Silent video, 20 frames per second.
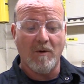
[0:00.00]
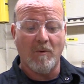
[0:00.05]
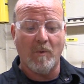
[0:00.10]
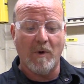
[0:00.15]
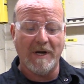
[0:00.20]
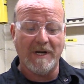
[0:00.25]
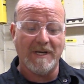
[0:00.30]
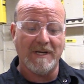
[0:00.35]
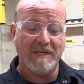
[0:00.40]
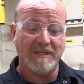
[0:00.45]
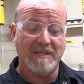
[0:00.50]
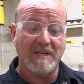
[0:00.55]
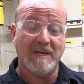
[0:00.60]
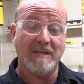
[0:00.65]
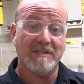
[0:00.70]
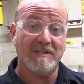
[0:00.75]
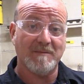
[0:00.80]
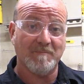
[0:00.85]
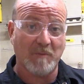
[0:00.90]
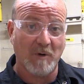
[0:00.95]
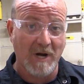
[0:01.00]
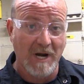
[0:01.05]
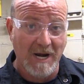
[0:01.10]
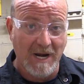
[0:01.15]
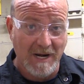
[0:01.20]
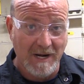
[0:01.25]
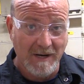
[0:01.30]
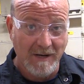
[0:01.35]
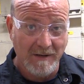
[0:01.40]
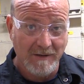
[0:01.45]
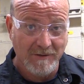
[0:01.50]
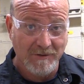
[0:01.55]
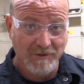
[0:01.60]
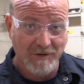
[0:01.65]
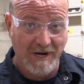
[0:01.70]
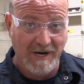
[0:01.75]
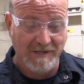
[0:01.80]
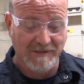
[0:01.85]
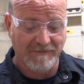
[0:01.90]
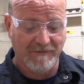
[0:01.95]
one is spray
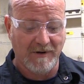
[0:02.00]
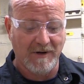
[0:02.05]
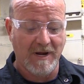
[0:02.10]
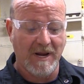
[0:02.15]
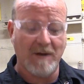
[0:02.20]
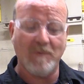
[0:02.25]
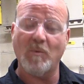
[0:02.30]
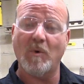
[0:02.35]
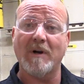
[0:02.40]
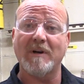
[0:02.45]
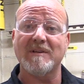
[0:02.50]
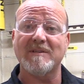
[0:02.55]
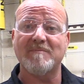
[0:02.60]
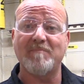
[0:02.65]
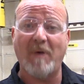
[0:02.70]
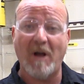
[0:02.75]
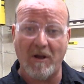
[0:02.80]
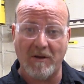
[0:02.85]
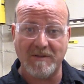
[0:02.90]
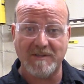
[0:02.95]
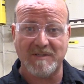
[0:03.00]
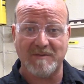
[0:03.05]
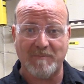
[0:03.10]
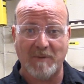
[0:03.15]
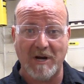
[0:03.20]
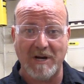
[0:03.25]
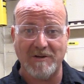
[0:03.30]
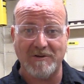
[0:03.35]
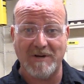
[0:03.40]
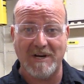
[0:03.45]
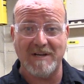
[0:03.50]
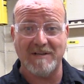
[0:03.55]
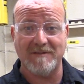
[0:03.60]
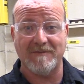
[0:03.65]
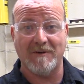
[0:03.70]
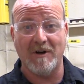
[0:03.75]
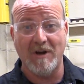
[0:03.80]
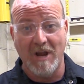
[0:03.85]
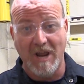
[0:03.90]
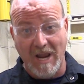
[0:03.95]
transfer, and one is pulse spray
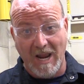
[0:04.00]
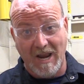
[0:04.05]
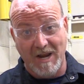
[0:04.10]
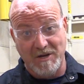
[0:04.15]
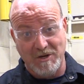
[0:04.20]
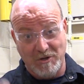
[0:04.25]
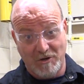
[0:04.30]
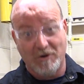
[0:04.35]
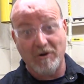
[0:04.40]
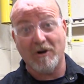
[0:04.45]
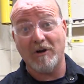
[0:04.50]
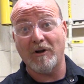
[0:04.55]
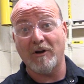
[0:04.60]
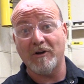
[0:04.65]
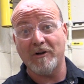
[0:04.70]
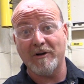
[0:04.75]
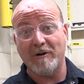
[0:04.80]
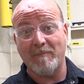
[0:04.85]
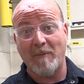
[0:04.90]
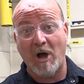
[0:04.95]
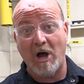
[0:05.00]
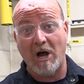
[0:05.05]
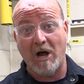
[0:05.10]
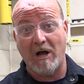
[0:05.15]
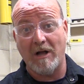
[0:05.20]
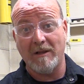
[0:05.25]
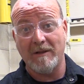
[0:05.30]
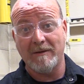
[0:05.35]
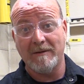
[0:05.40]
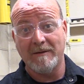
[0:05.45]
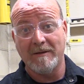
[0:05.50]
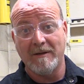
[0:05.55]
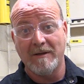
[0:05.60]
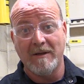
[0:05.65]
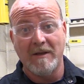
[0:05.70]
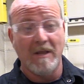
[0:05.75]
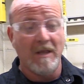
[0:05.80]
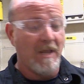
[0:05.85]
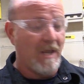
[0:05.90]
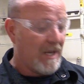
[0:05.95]
transfer, and you're going to learn them all.
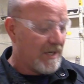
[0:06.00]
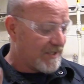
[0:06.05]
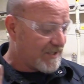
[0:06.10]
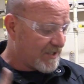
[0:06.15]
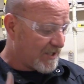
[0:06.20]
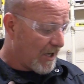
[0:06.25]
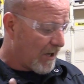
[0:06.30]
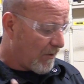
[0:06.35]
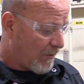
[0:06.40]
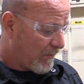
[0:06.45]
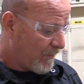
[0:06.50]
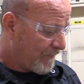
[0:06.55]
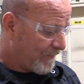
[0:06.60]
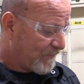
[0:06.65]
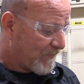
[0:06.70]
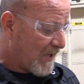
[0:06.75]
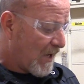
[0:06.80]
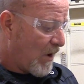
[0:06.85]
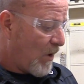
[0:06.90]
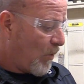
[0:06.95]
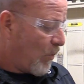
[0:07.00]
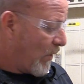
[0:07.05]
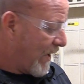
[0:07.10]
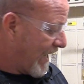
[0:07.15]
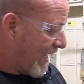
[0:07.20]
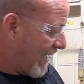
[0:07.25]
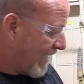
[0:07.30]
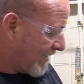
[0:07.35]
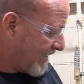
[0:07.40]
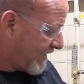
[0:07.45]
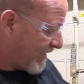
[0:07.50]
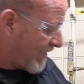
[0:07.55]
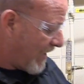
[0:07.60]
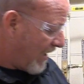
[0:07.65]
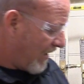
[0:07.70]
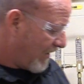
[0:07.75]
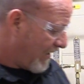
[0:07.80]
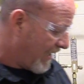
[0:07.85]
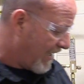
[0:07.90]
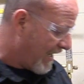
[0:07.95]
So, we get
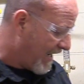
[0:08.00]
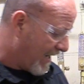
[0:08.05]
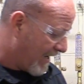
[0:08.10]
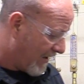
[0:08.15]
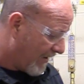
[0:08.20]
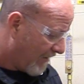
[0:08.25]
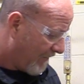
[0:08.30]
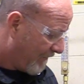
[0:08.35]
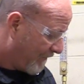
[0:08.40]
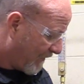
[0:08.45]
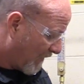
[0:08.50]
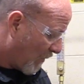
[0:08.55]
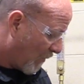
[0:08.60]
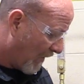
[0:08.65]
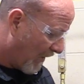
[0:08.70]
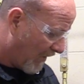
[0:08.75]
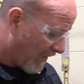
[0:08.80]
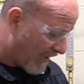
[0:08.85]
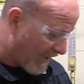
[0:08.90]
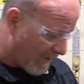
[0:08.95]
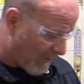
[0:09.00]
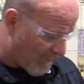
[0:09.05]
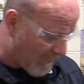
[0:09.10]
started here. We're looking